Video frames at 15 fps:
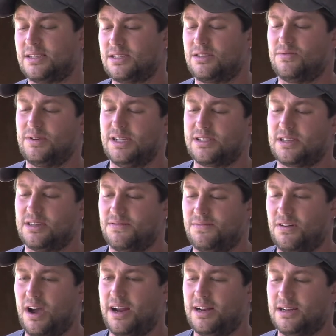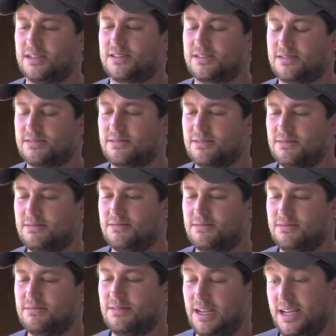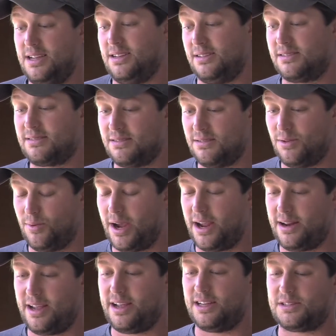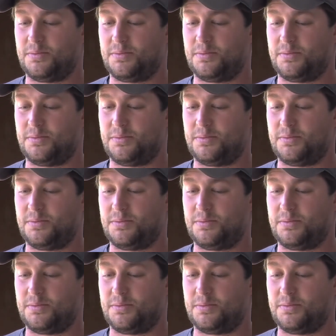is the reason the fineness is the way it is,